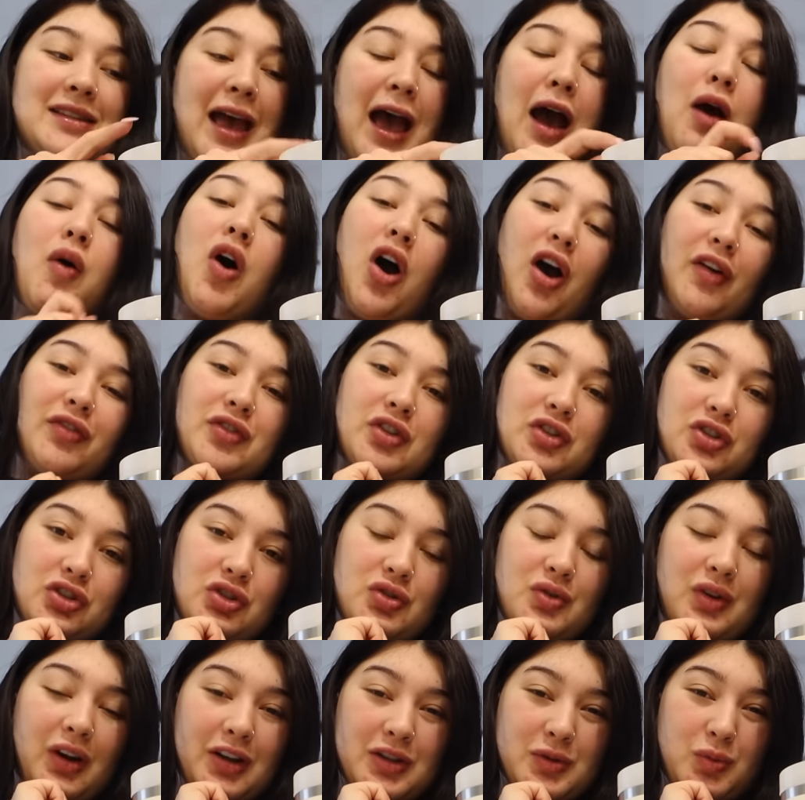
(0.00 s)
How often do
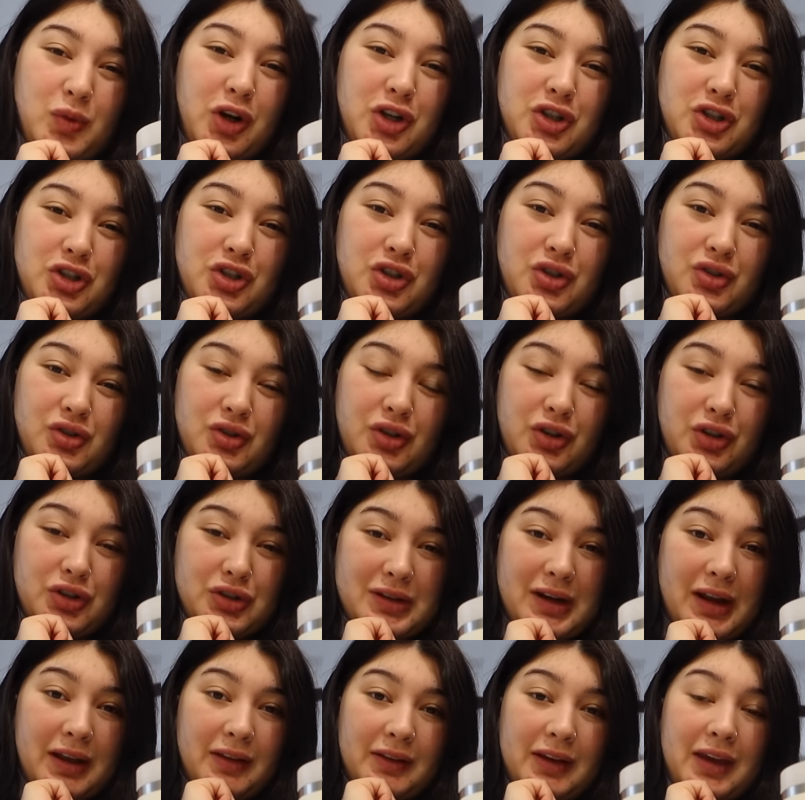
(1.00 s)
you guys wash your
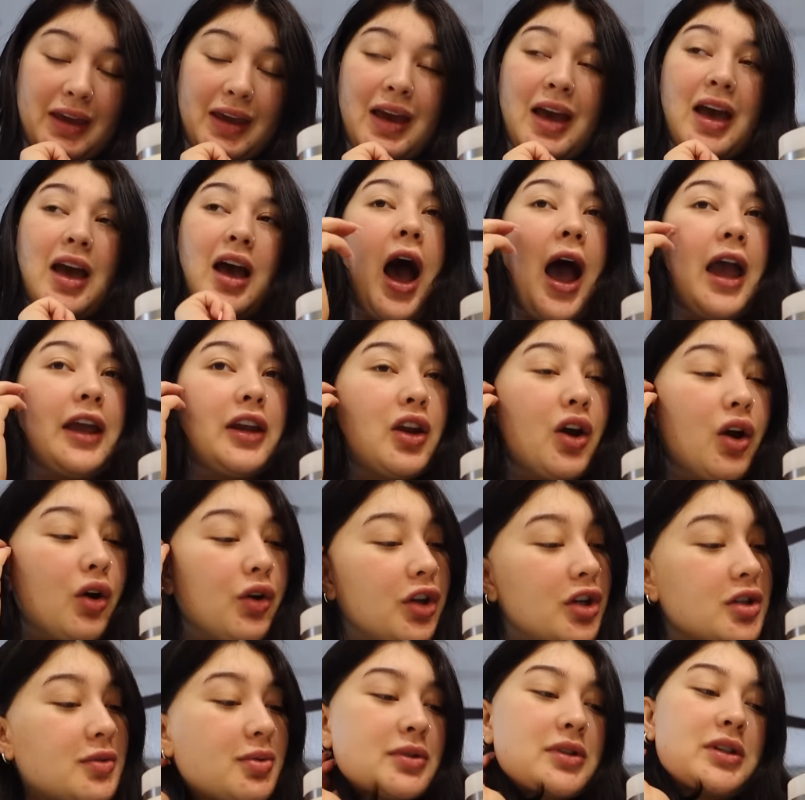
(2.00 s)
Stanley? I know
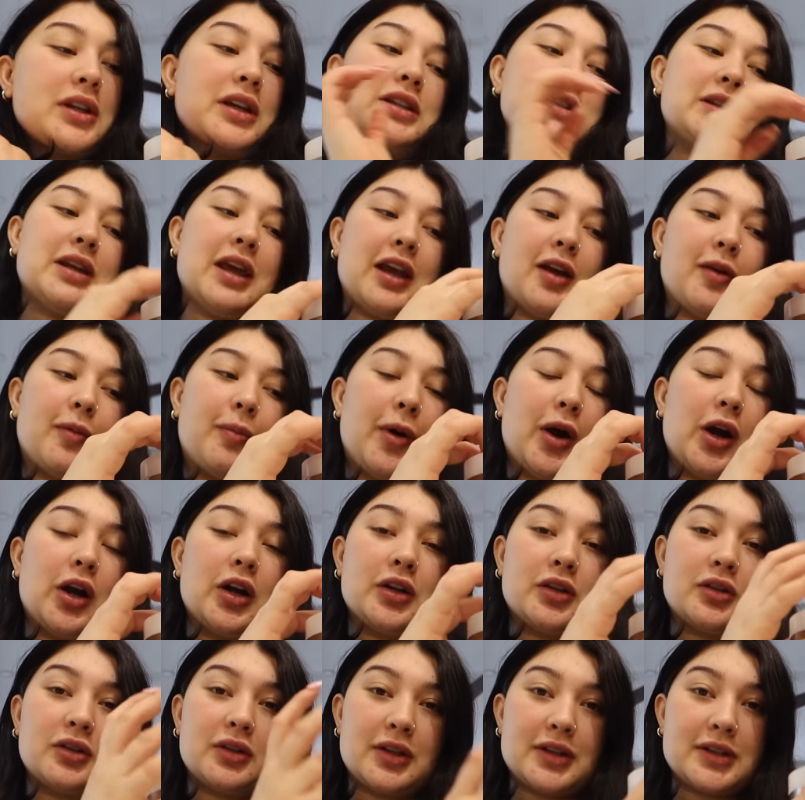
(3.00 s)
you're supposed to like take
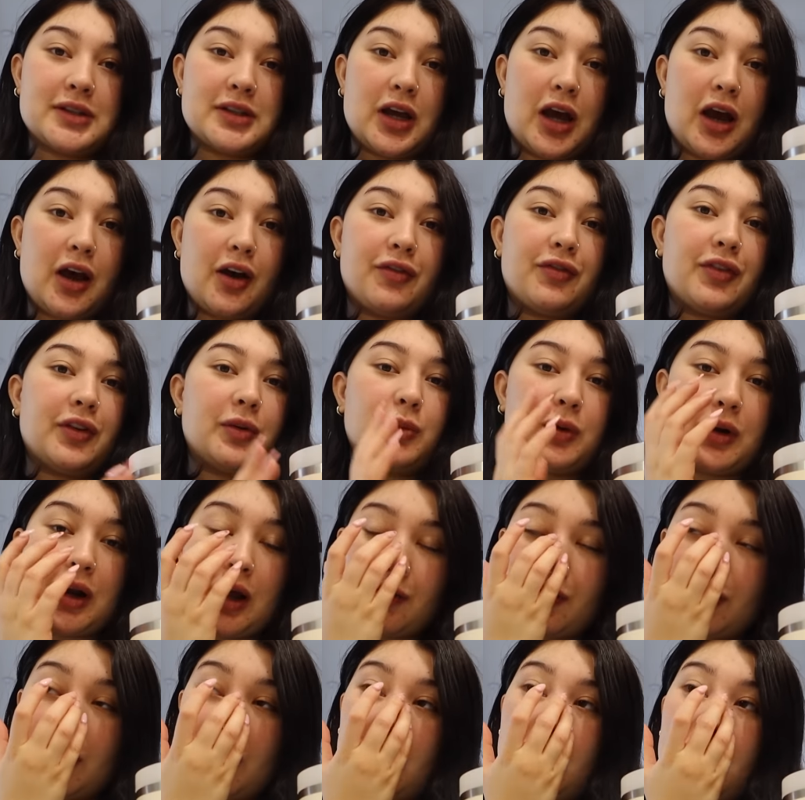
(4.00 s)
apart the stuff and
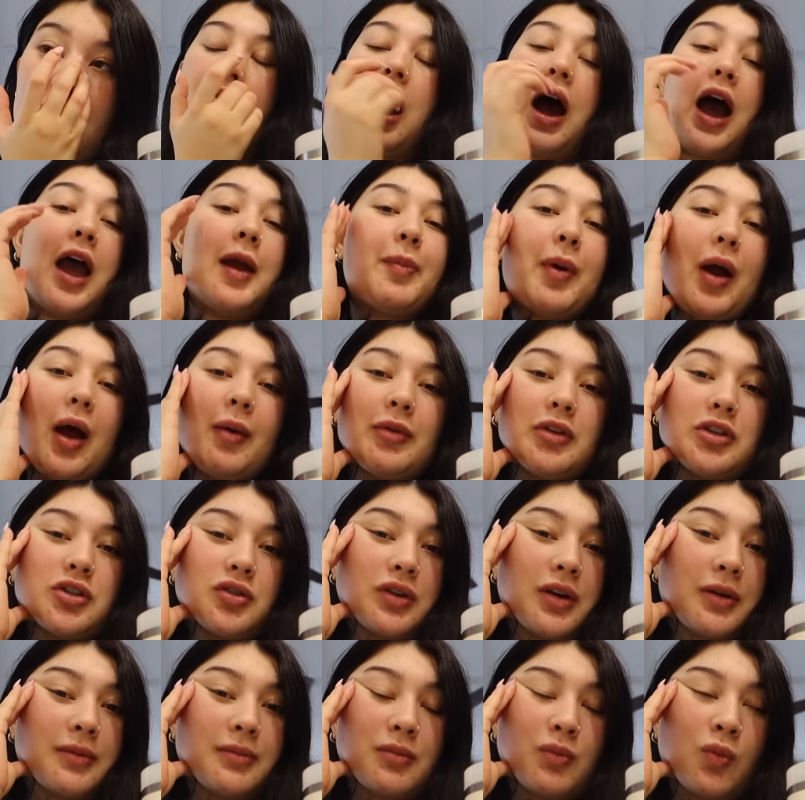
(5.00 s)
whatever. I probably do
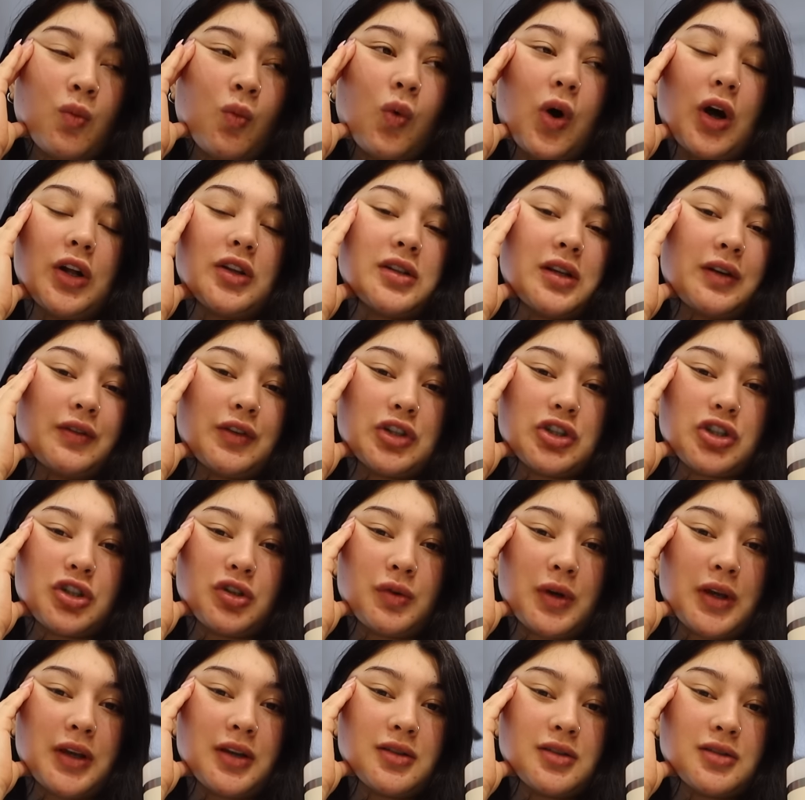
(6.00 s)
it once every 2
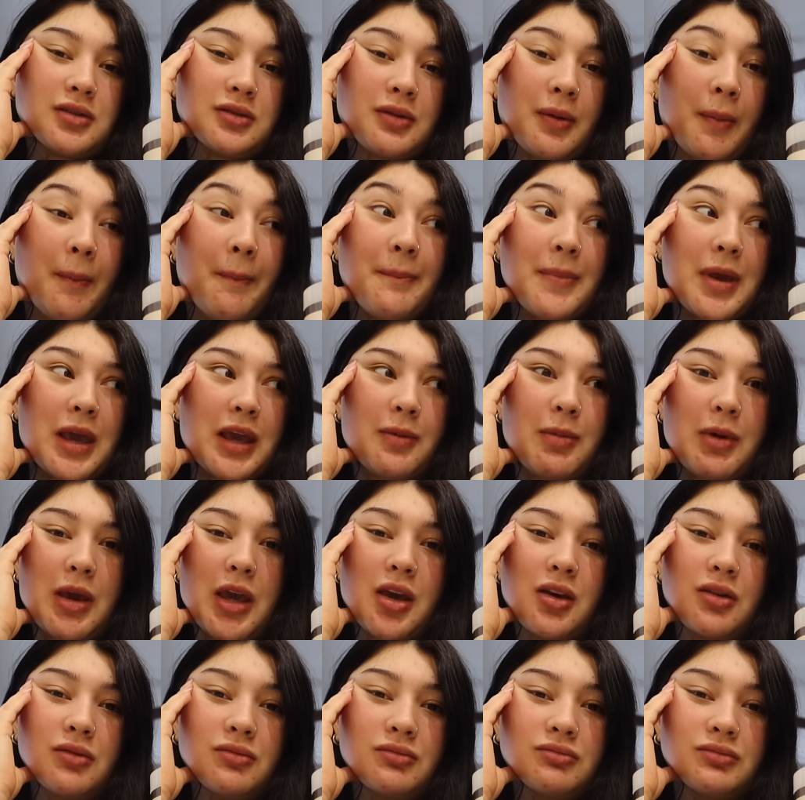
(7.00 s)
weeks,
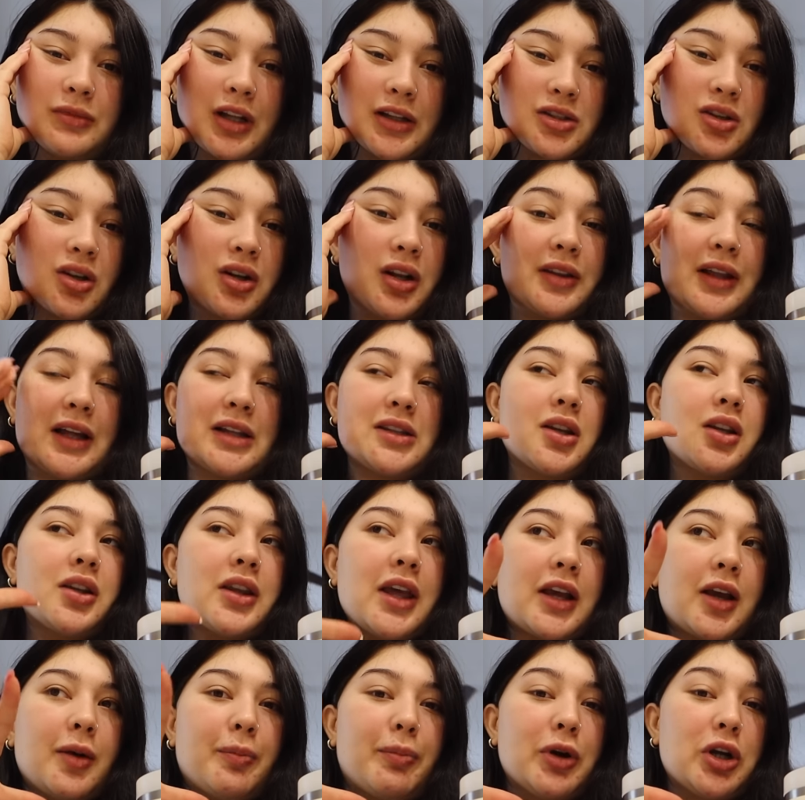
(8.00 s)
maybe. That's on
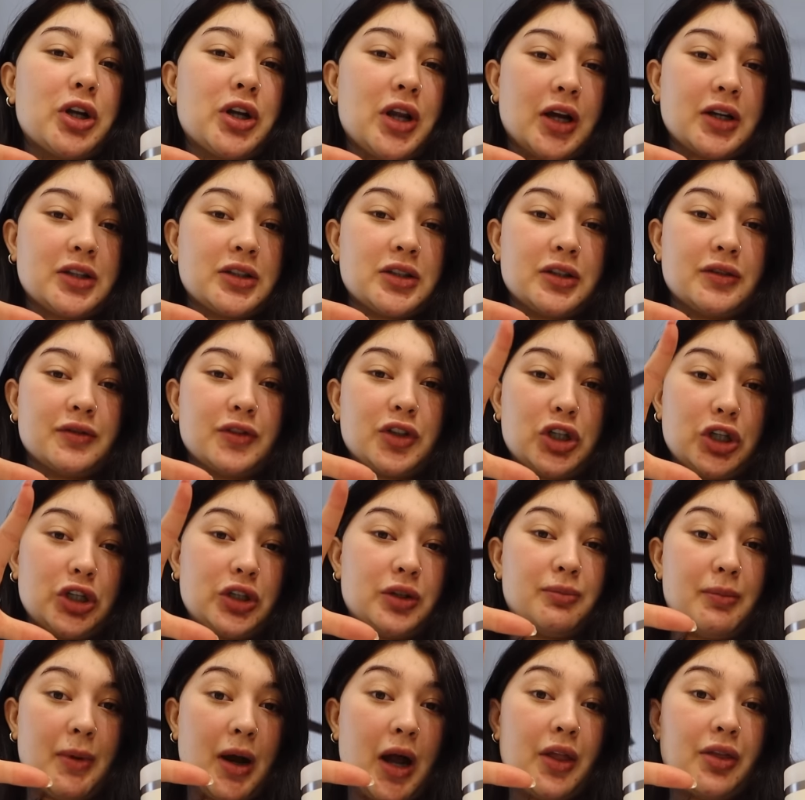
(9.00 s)
like a productive
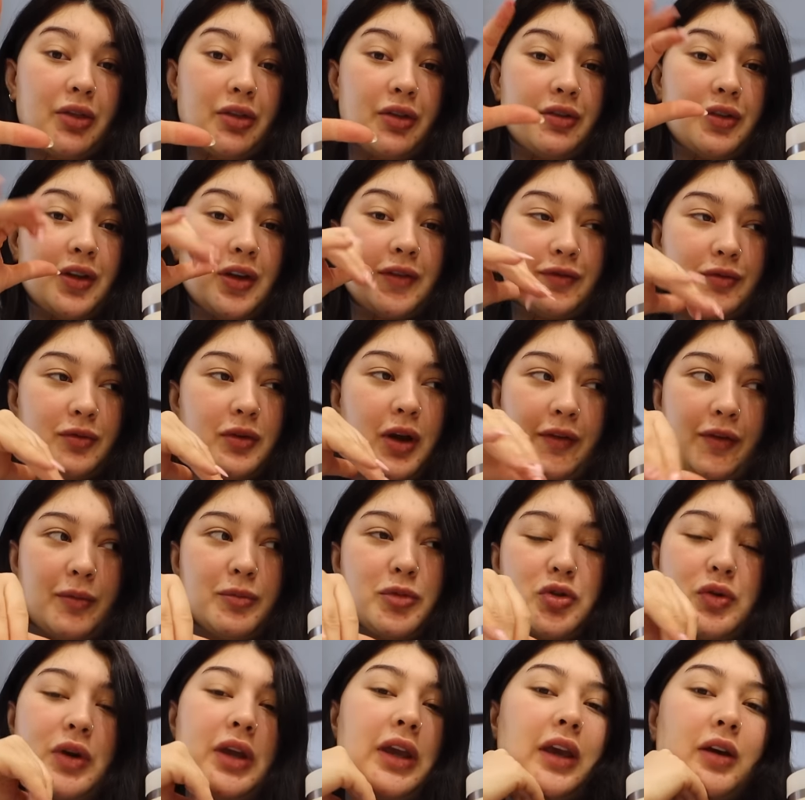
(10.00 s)
good month if I'm
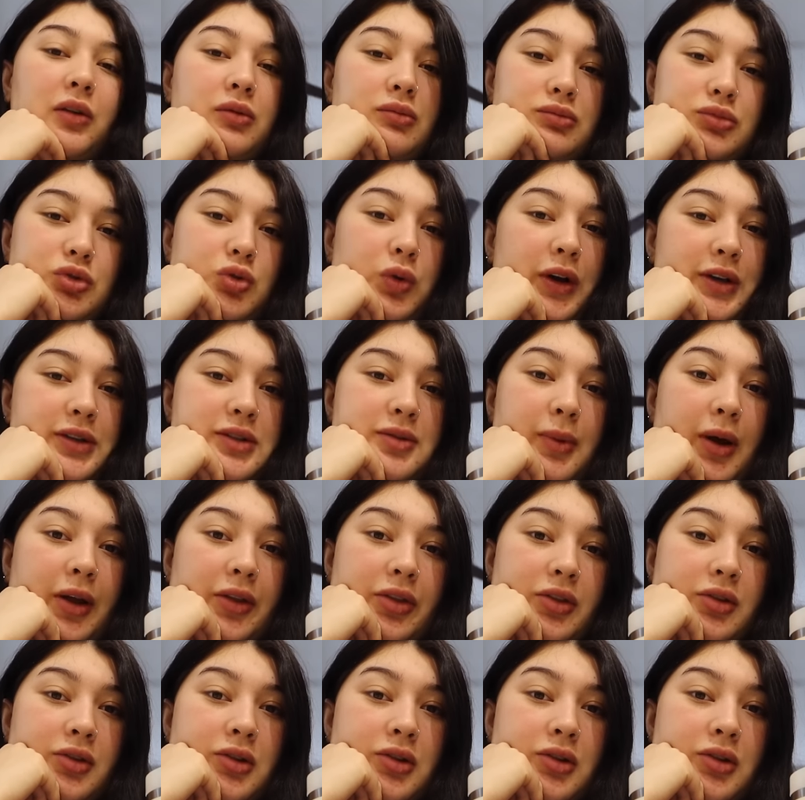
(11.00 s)
doing it twice a month.